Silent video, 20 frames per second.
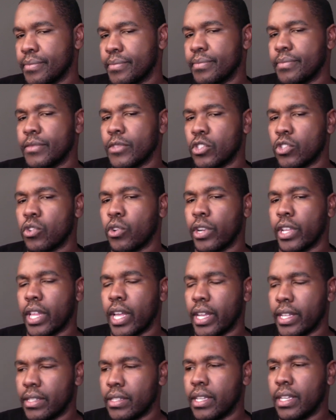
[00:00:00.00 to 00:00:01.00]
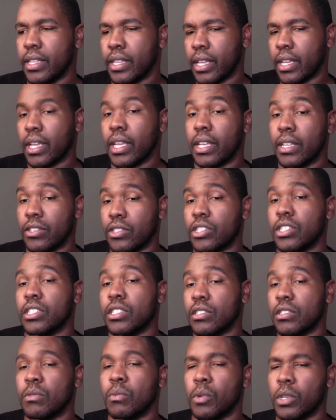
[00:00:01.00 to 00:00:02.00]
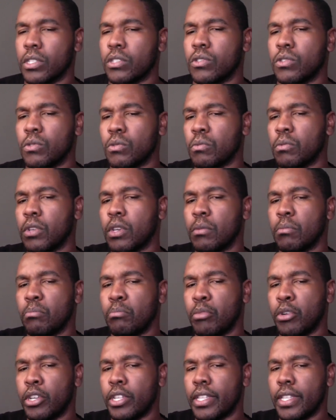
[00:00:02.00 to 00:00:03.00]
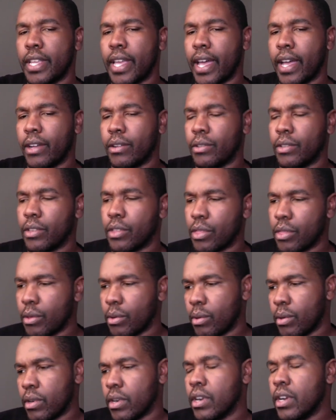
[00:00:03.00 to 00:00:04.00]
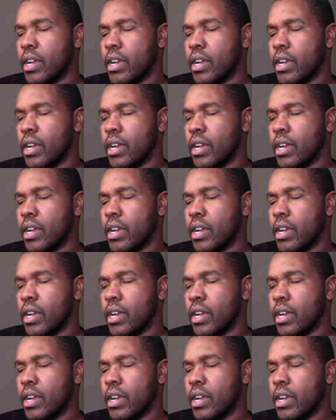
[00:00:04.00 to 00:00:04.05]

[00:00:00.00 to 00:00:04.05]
storyline, and she's the one to put down Thor